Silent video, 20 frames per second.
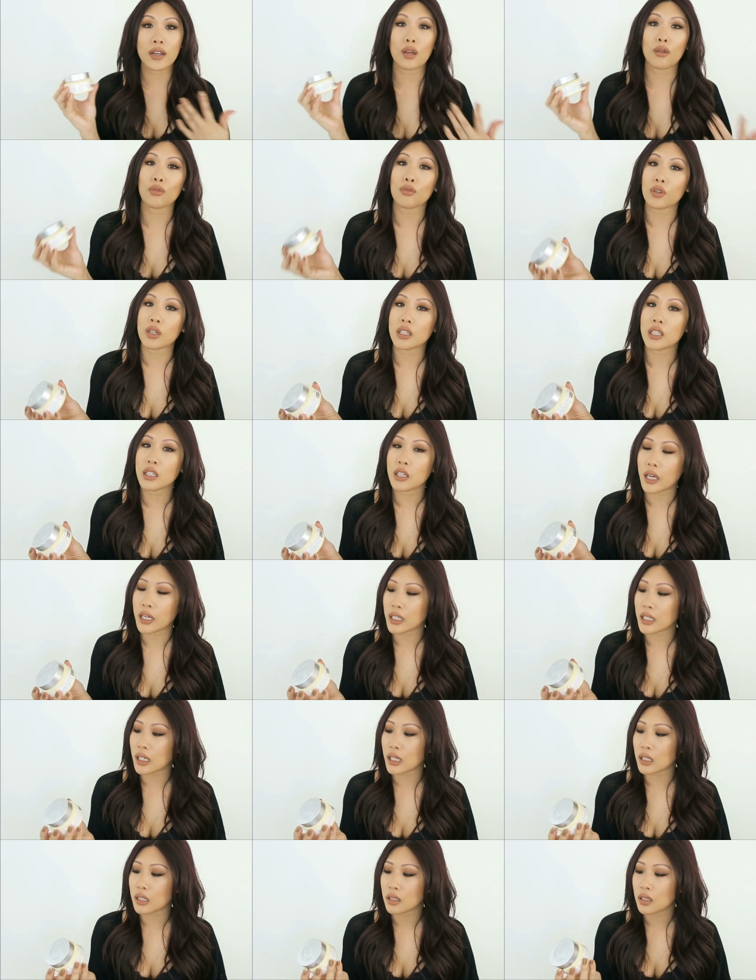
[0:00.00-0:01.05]
and I really
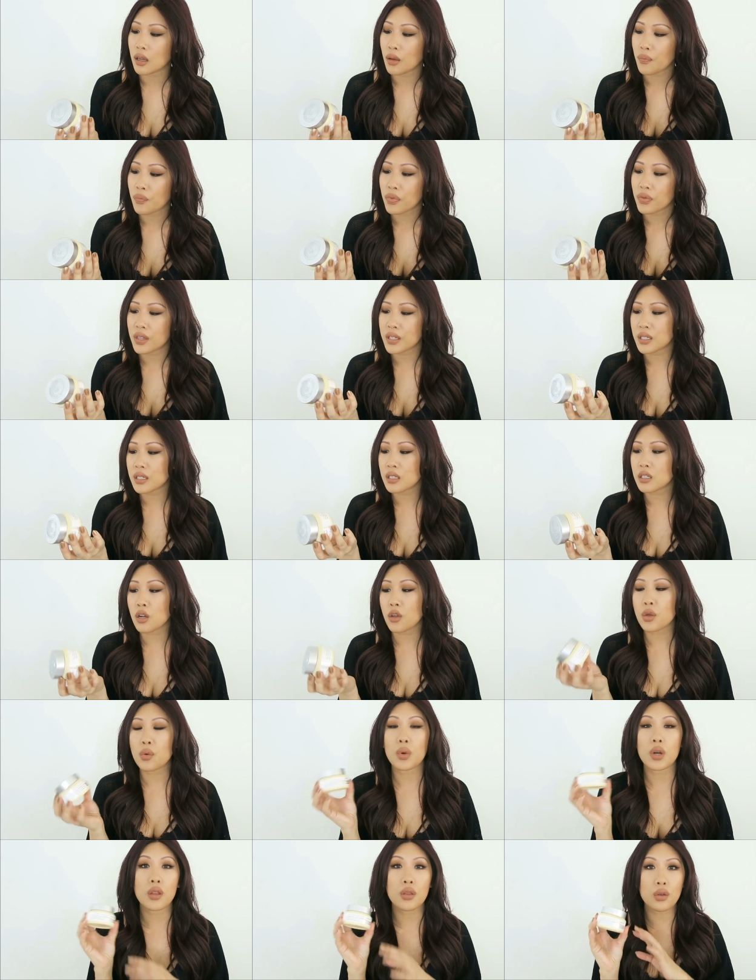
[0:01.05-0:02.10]
like it. This is
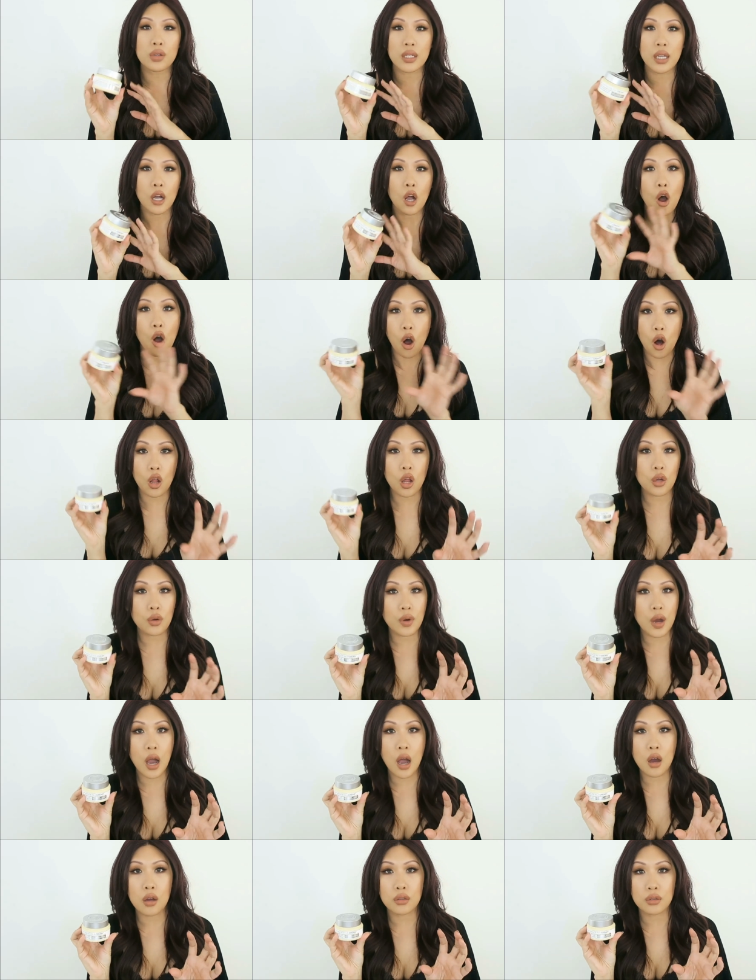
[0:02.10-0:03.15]
another one of those like all
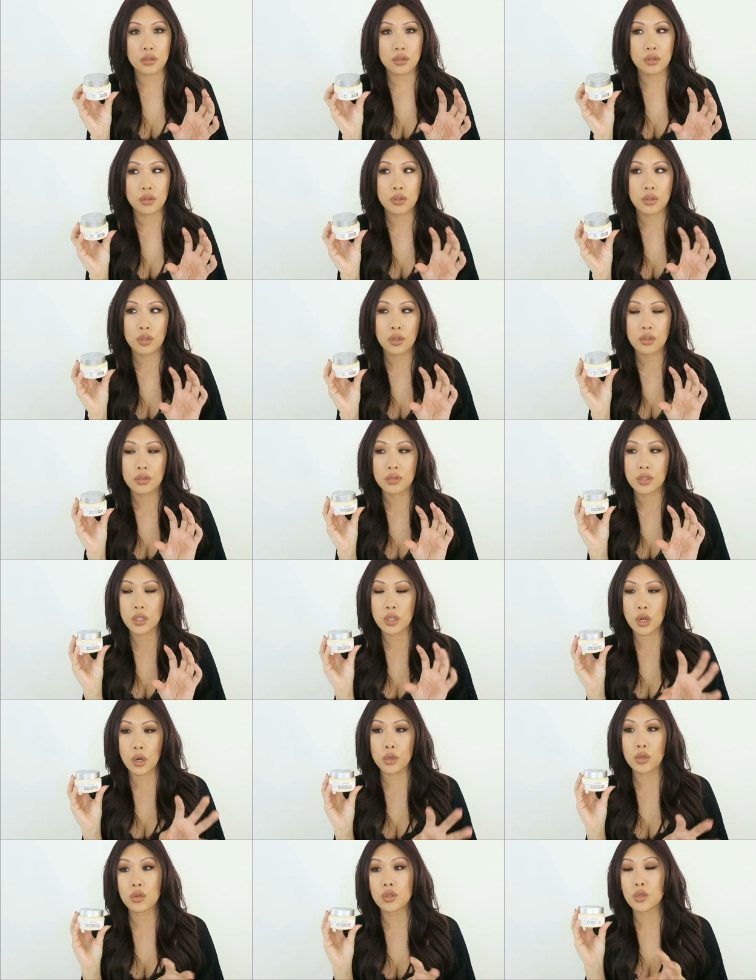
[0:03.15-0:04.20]
around, you
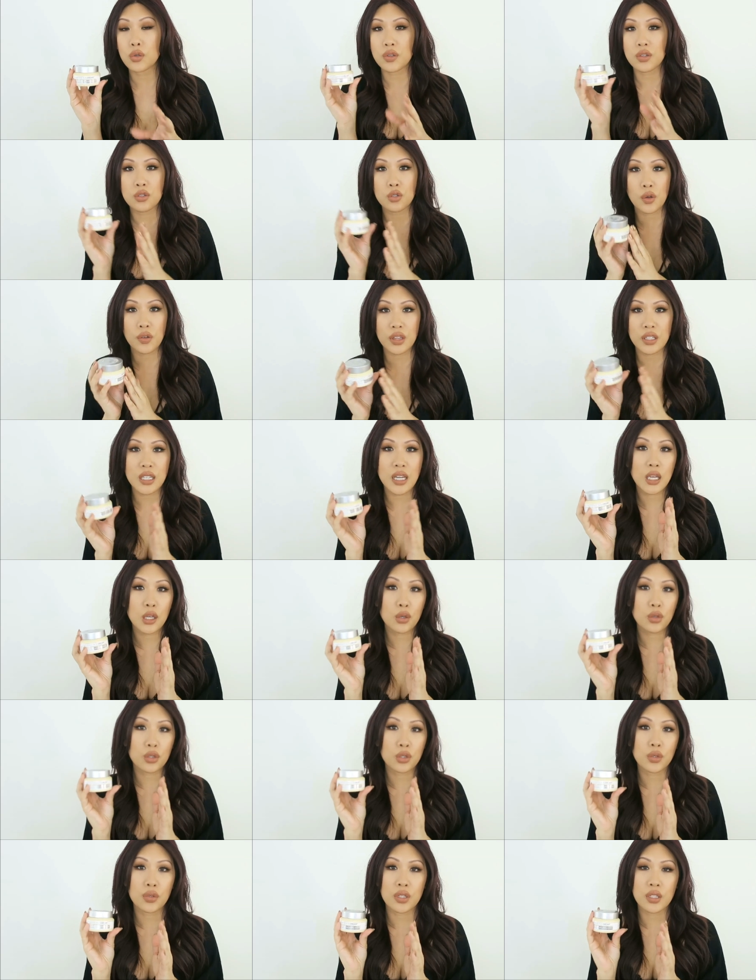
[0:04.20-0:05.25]
know, you can use this during the day, you
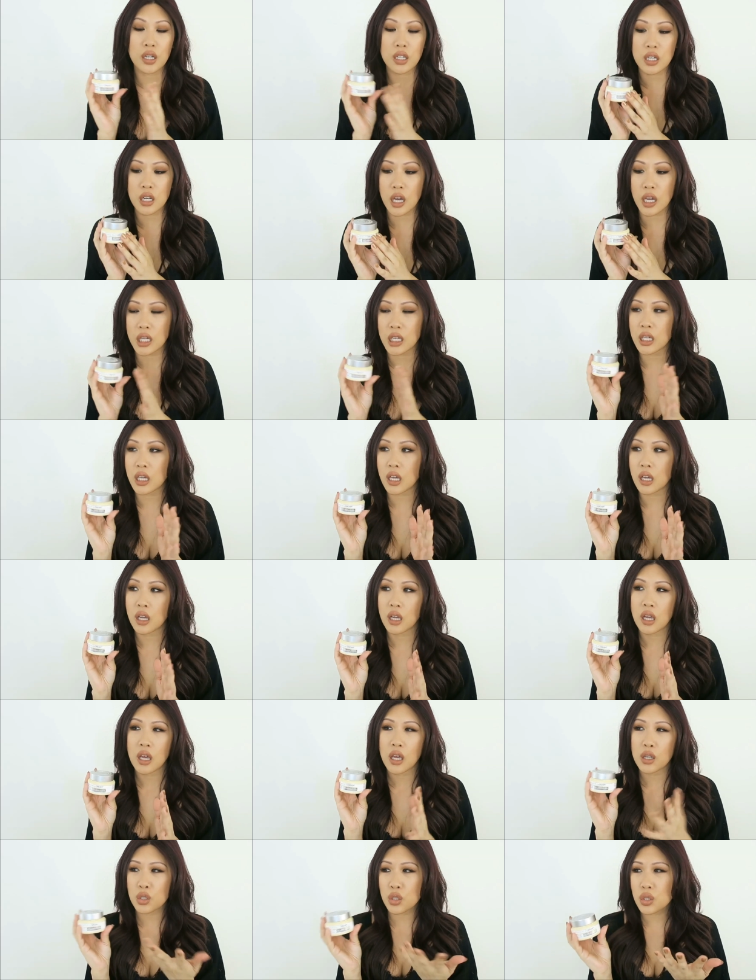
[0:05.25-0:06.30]
can use it at night.
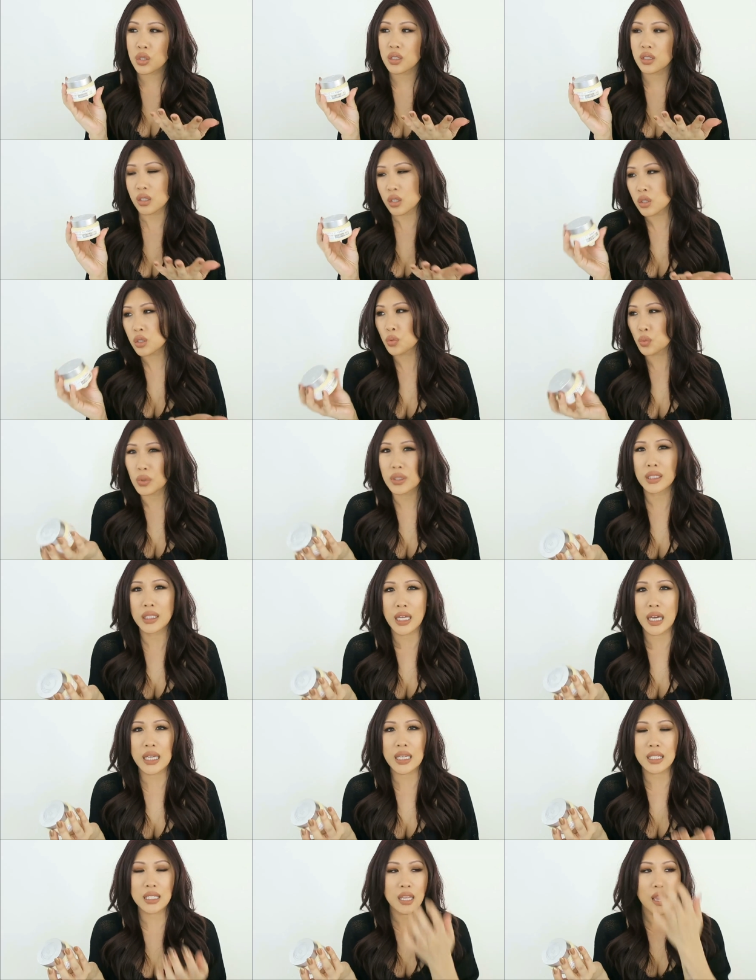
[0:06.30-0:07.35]
It's just, it's just really
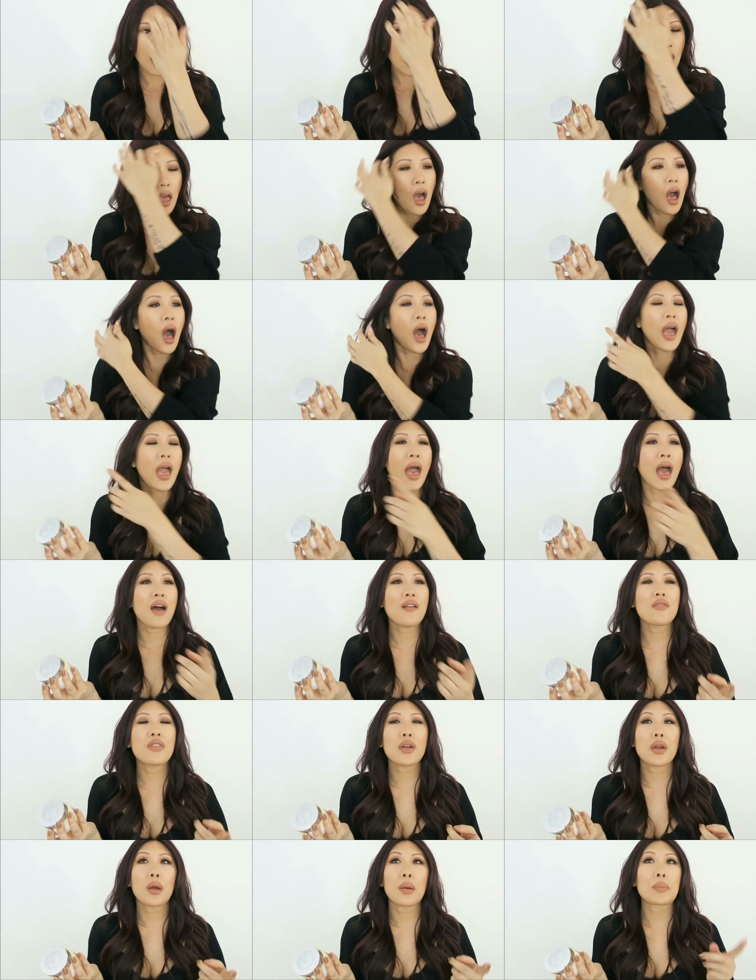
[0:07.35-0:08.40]
nice. I
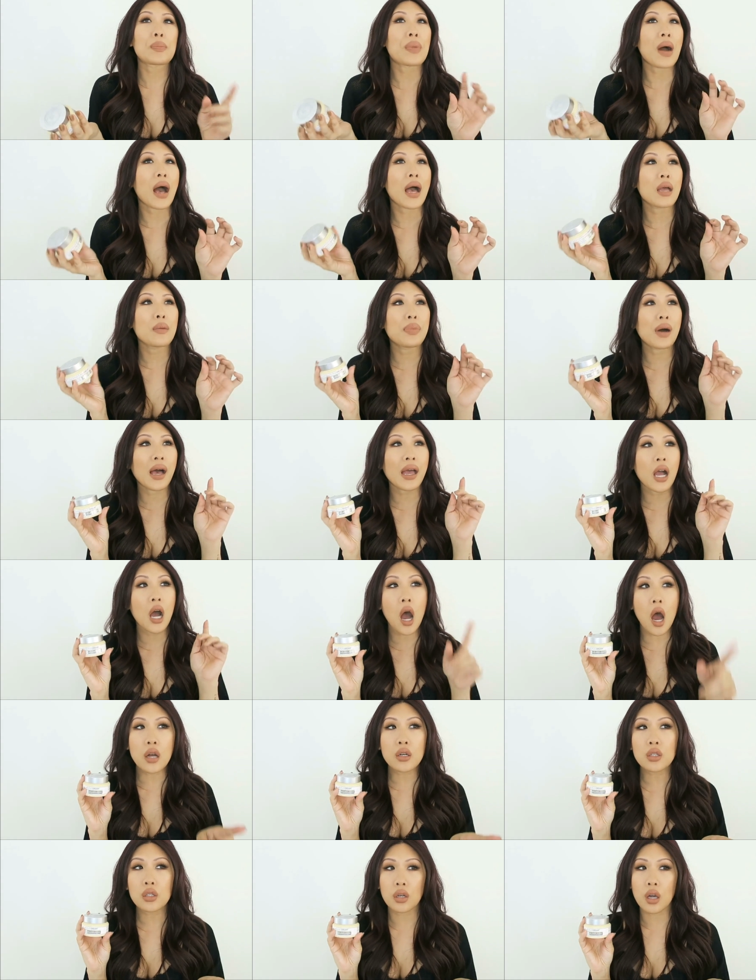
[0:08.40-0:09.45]
have their Bye Bye
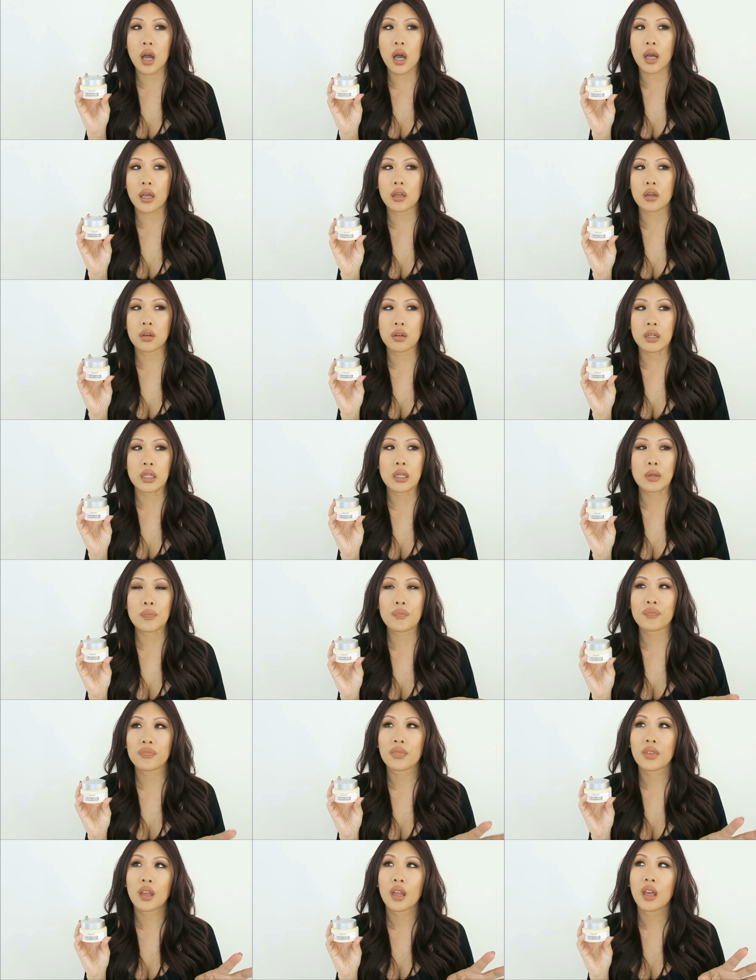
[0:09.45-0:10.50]
Under Eye
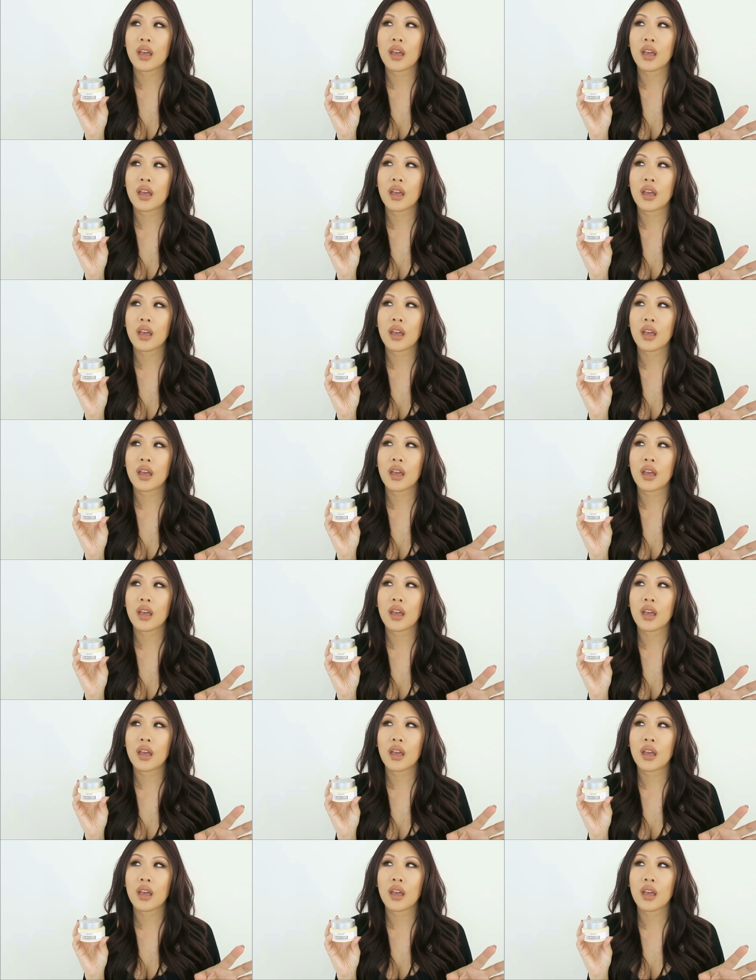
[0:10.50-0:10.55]
Cream.